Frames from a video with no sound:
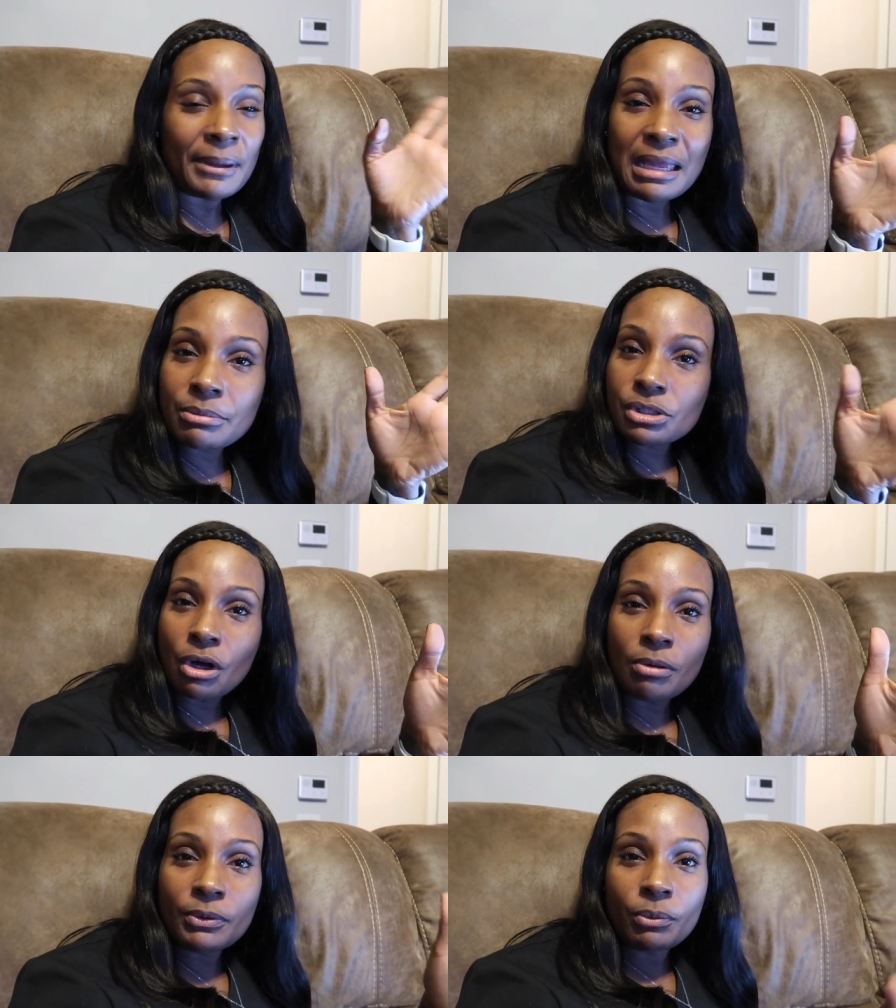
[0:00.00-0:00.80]
baby's
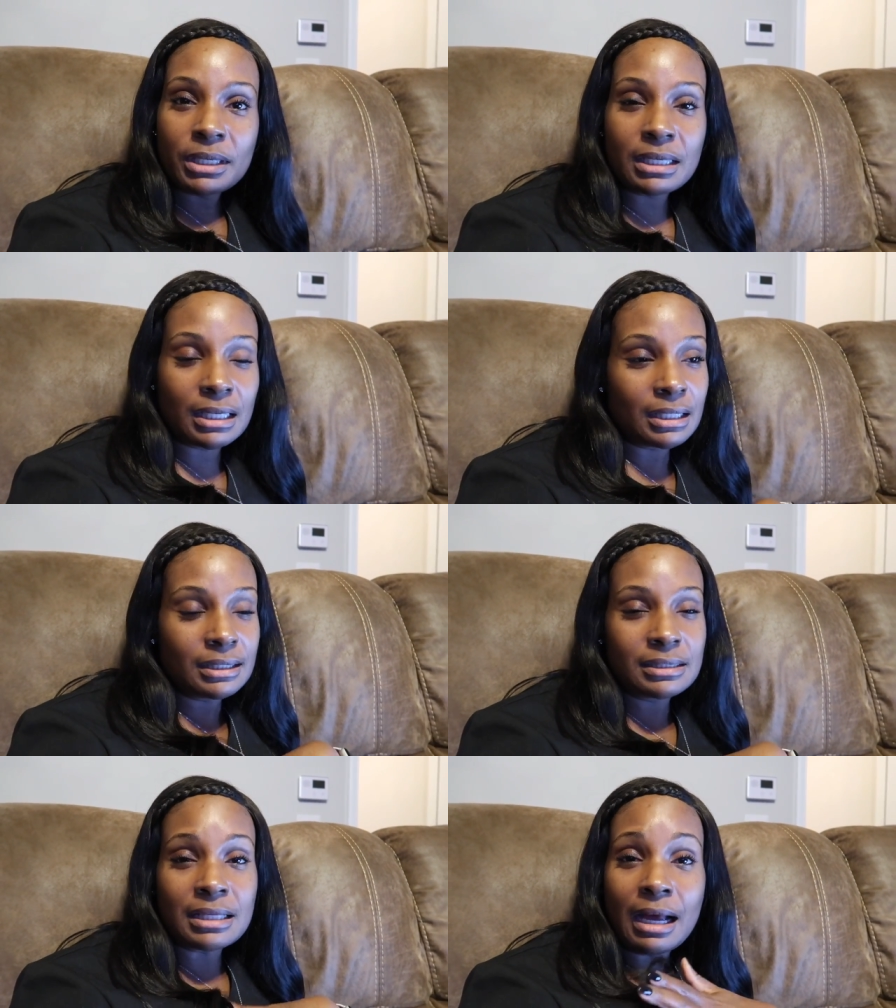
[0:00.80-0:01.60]
home the
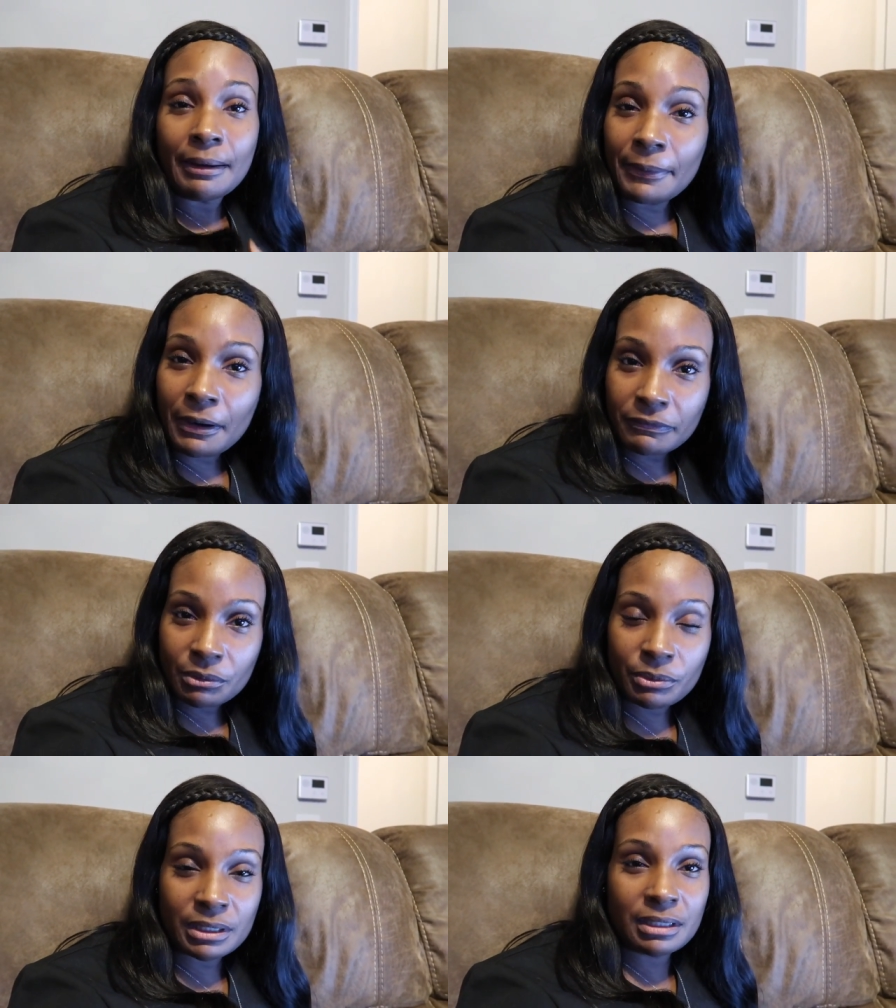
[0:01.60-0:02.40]
weekends i'm off the
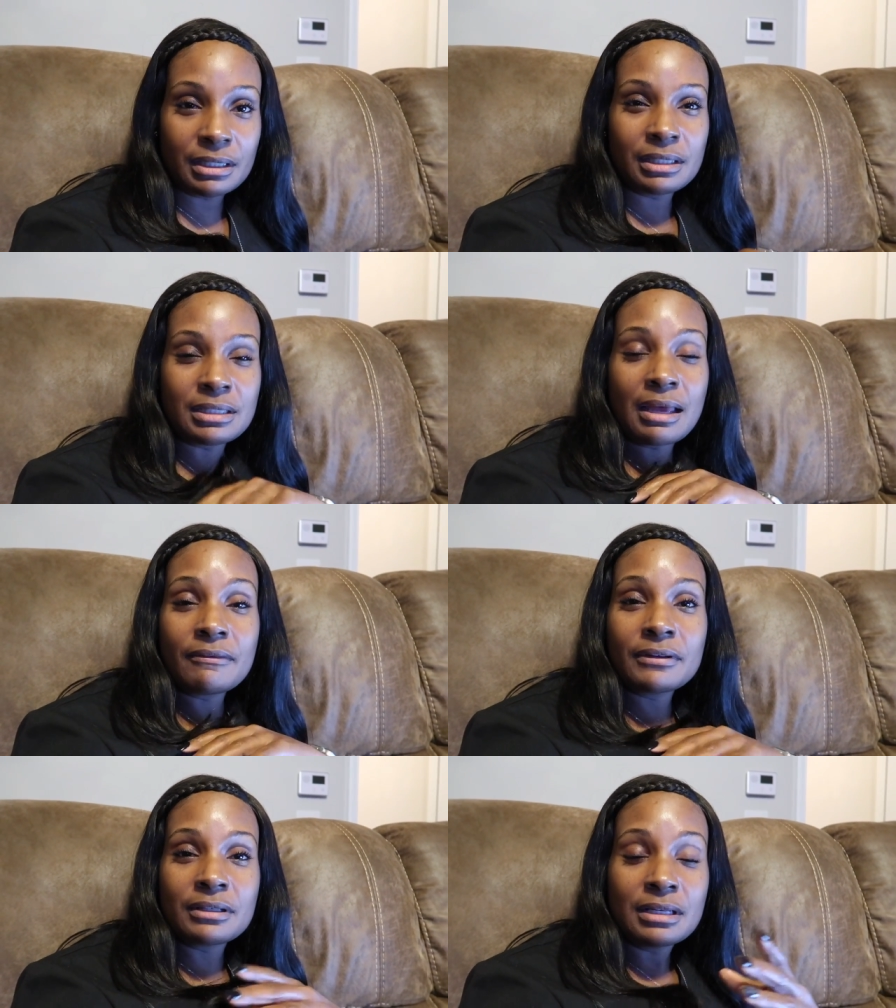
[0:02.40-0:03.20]
weekends i
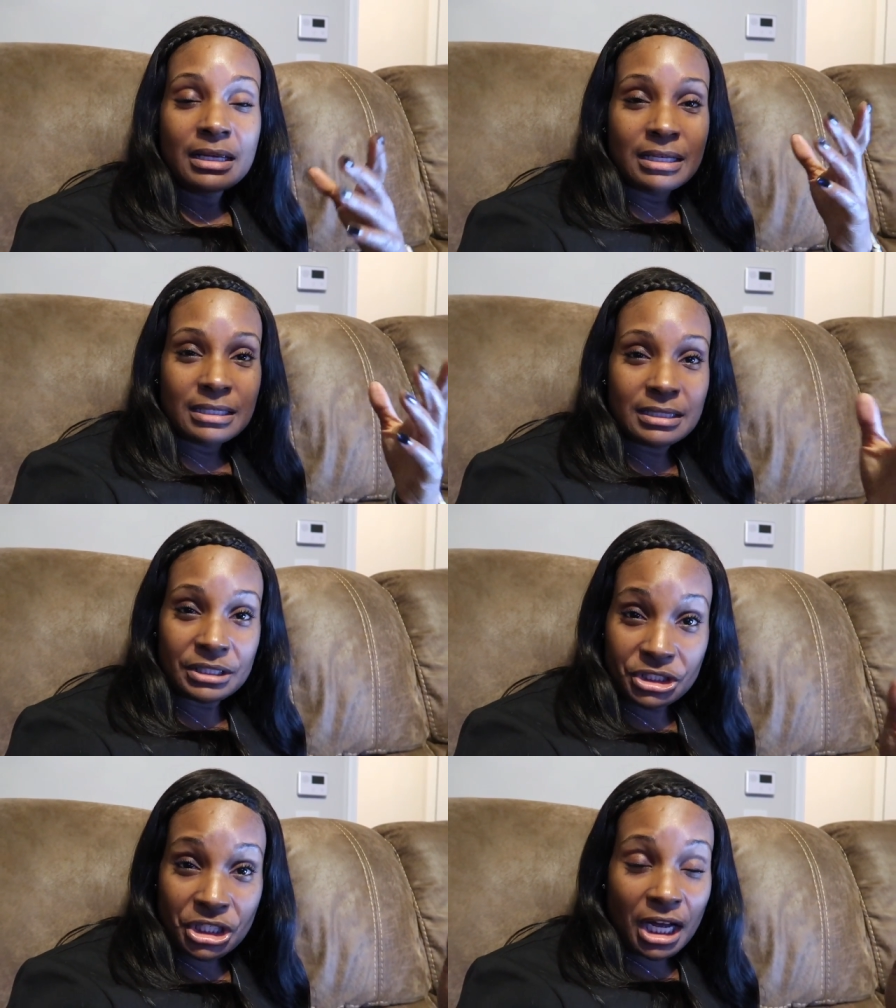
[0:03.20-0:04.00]
have a
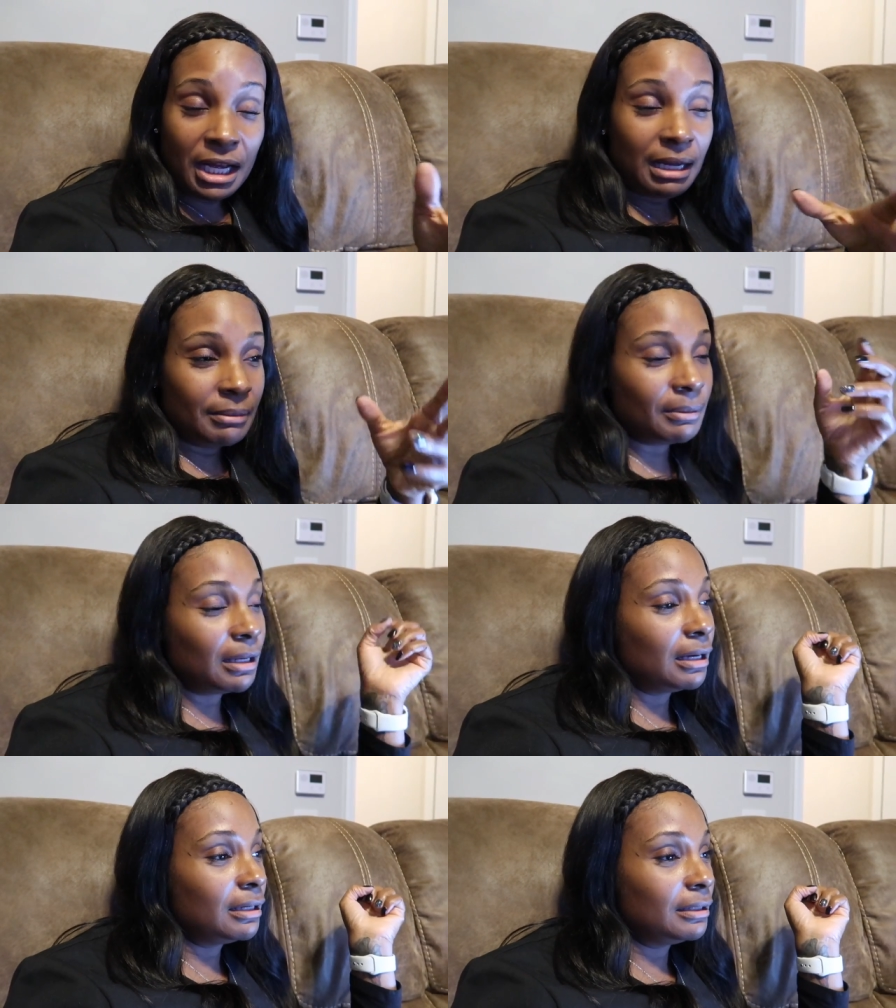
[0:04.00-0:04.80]
good job
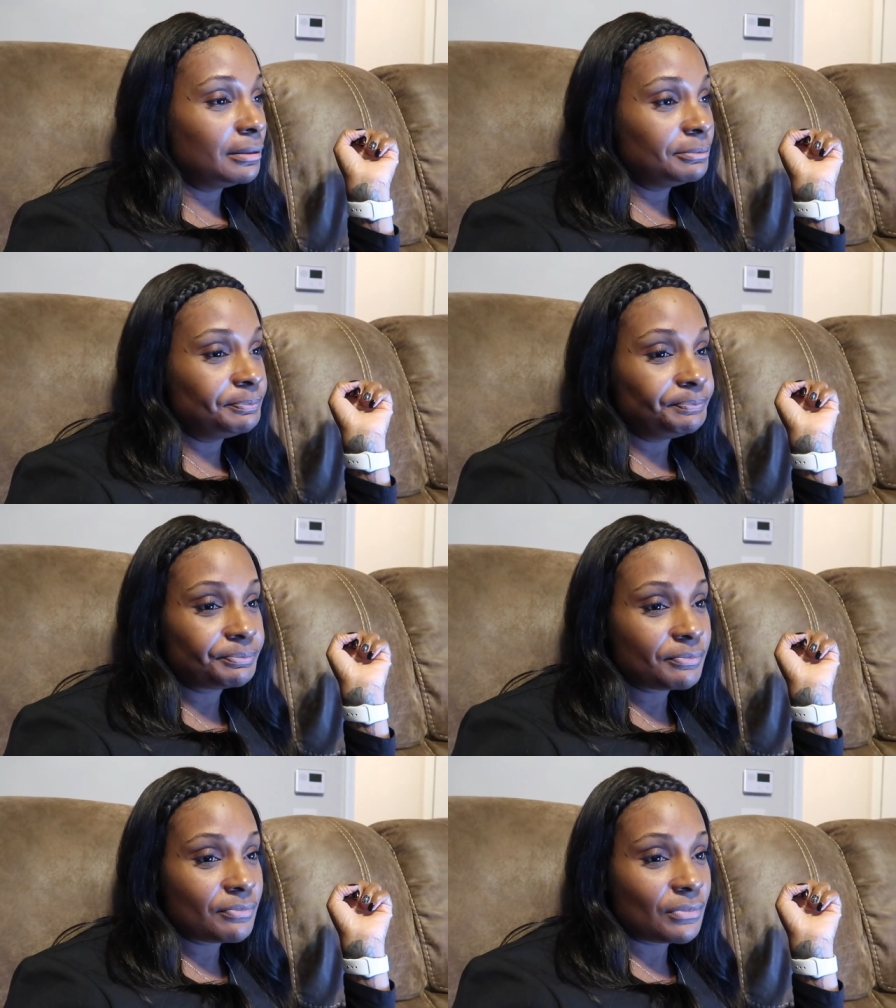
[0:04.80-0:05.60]
um,
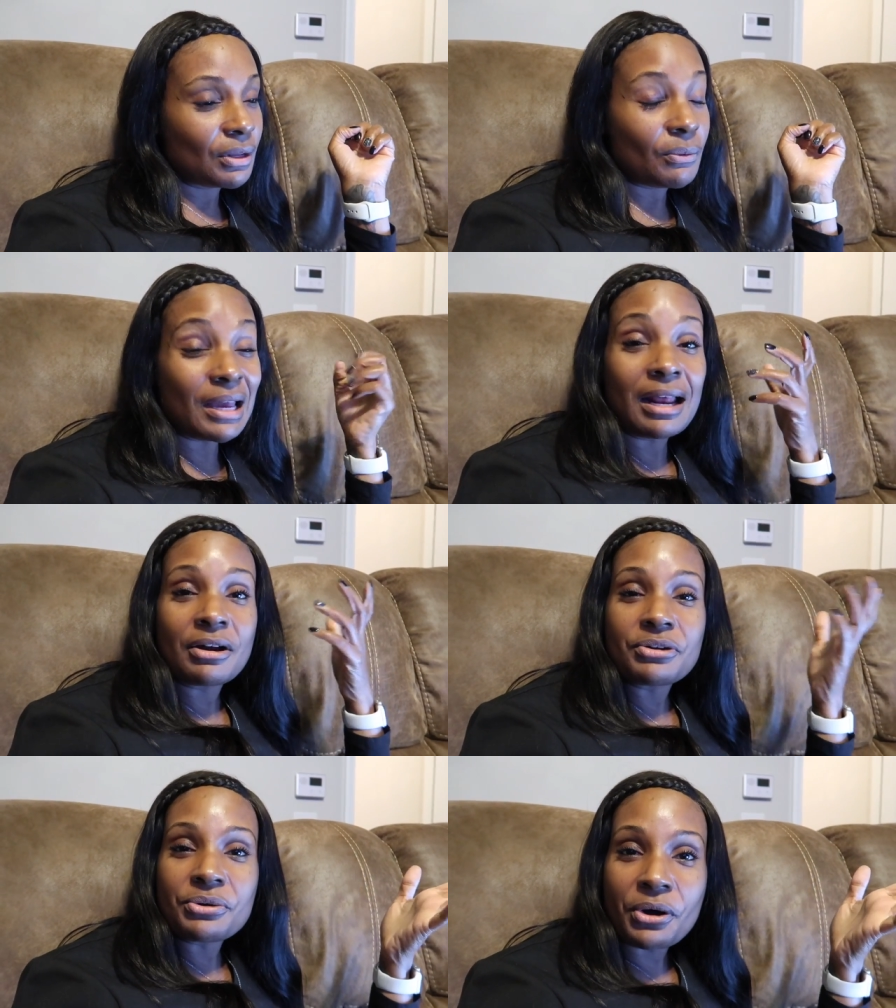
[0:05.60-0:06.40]
we got
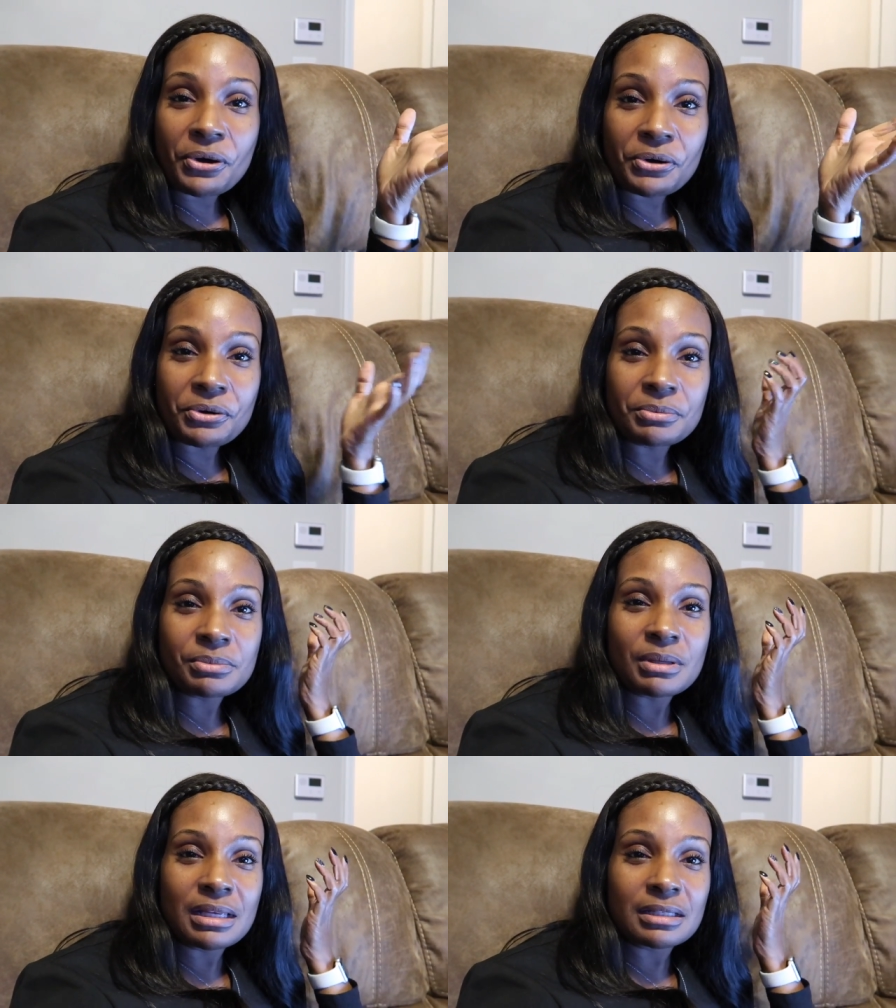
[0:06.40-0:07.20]
our new
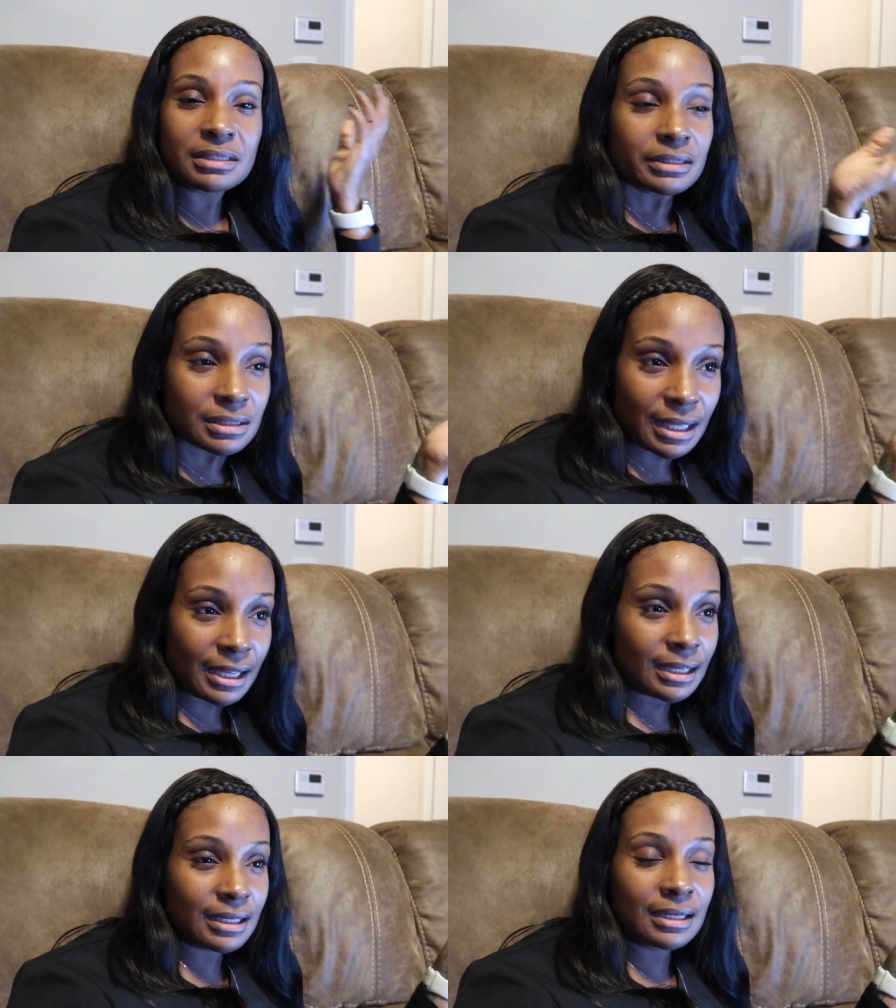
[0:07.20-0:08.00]
home it's just
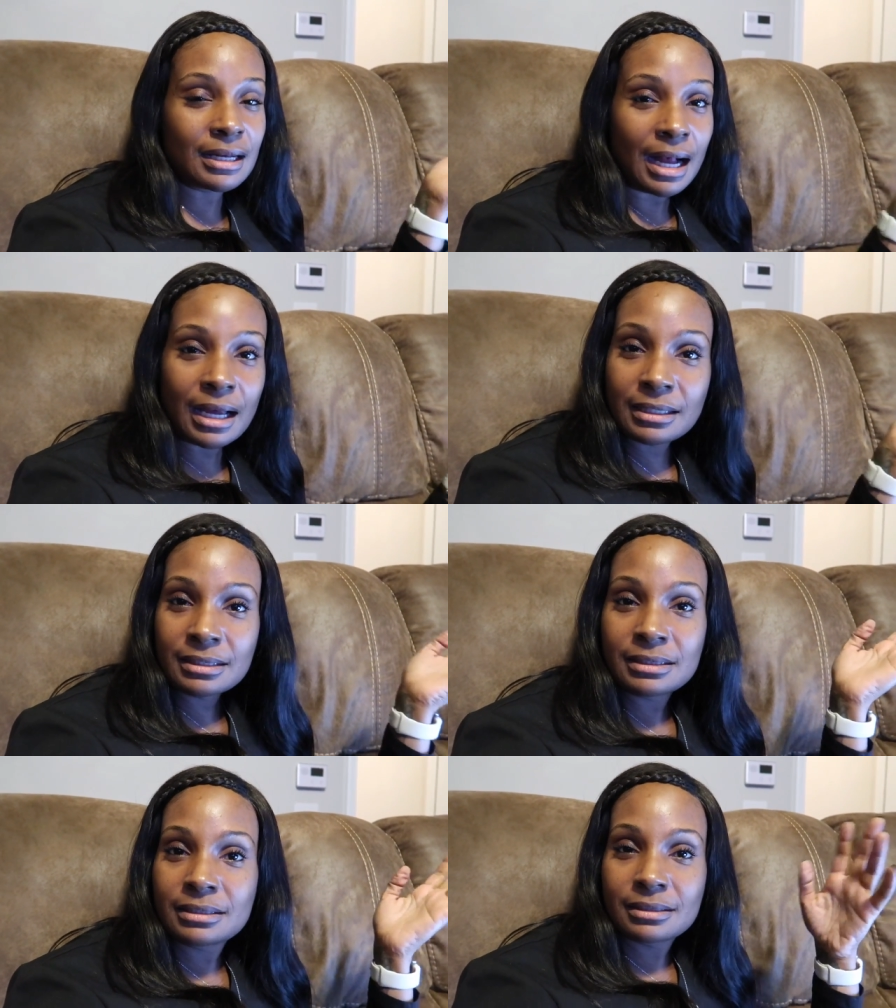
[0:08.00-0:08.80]
like god is